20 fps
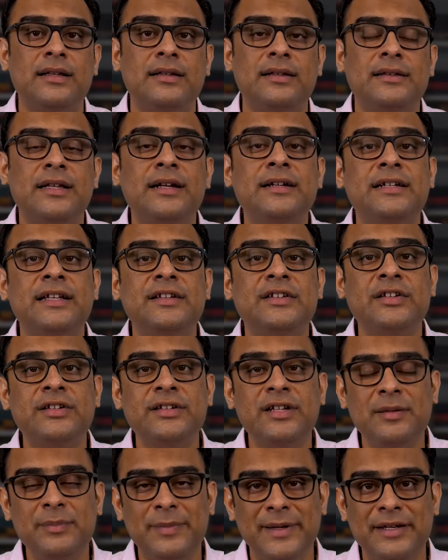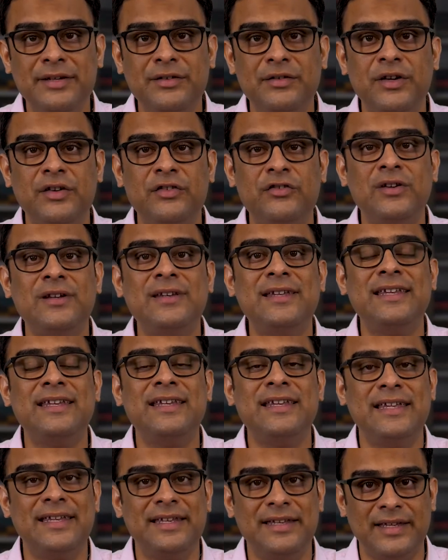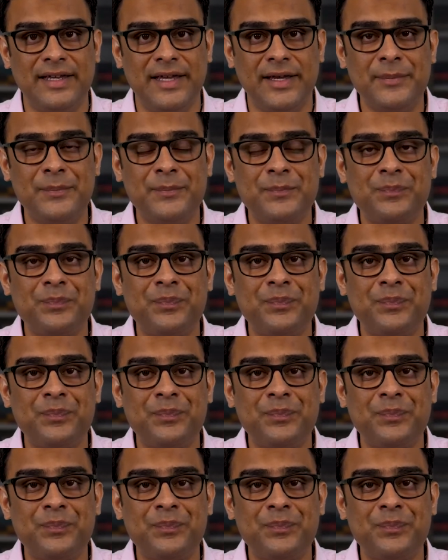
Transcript: the digital penetration in India